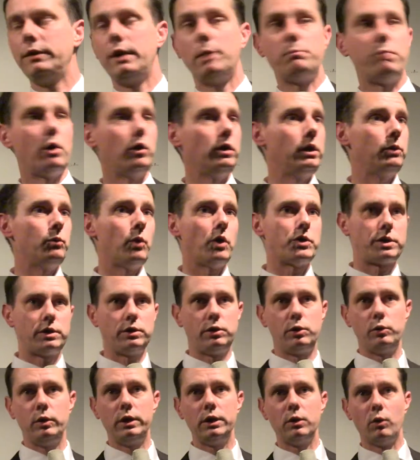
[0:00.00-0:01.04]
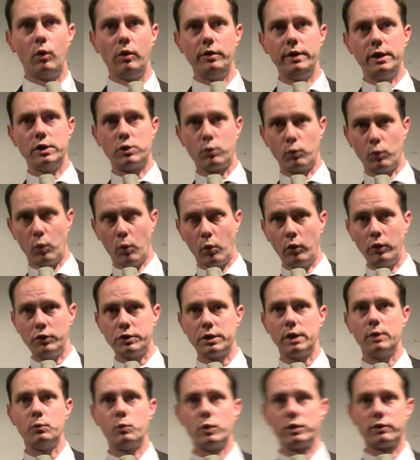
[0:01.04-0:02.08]
Napoleon was doing all these wars.
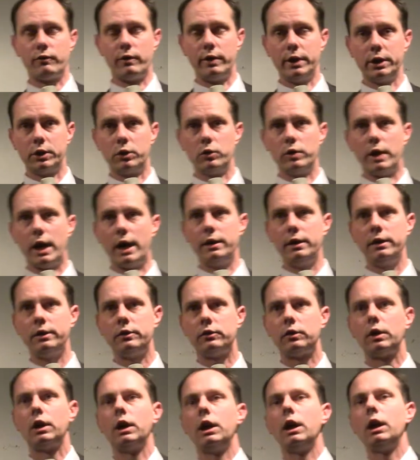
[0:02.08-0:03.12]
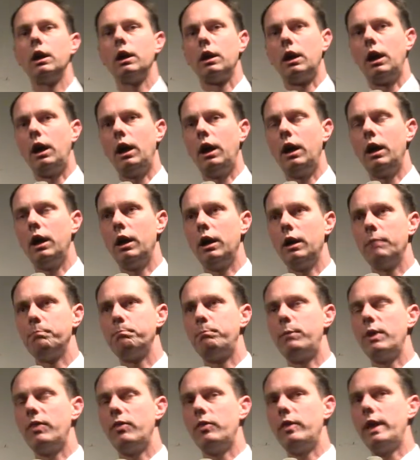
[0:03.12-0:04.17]
He was very good at it.
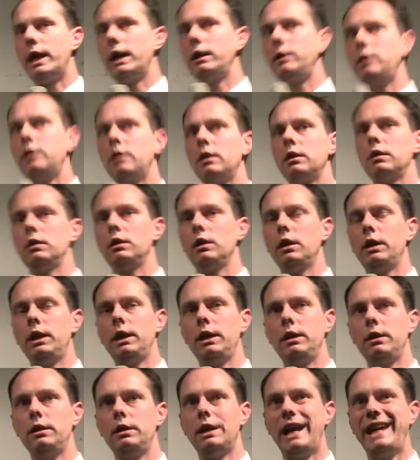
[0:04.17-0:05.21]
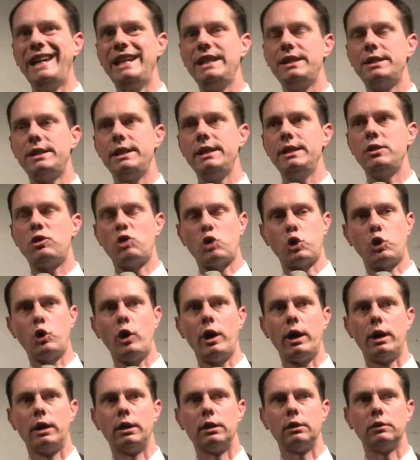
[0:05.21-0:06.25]
But then, in
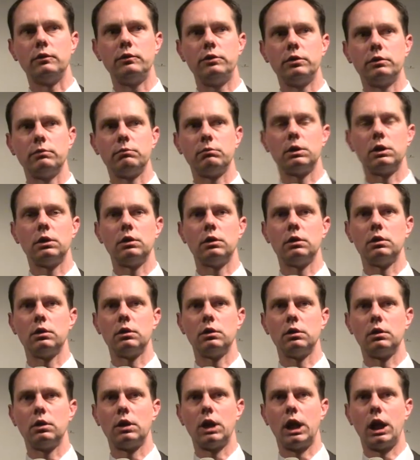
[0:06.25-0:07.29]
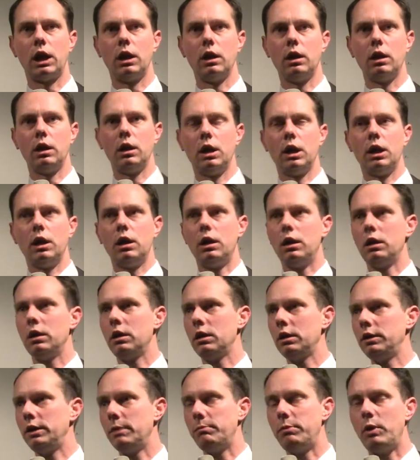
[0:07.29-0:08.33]
1812,
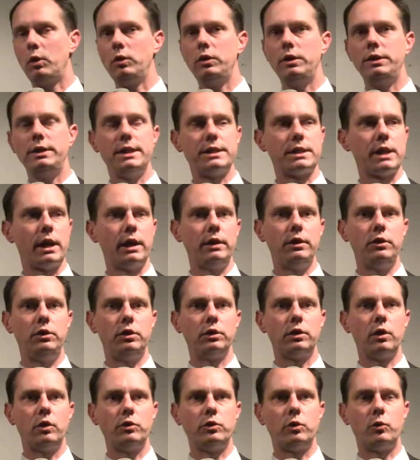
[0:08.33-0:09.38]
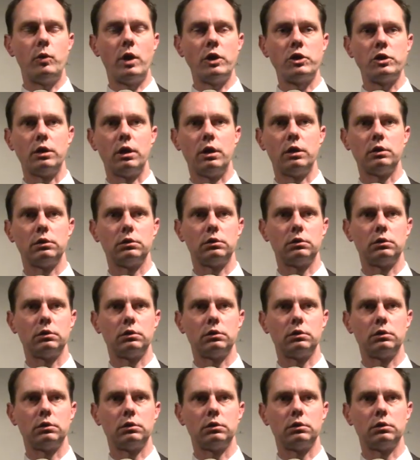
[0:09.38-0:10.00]
Napoleon decided to go to Russia.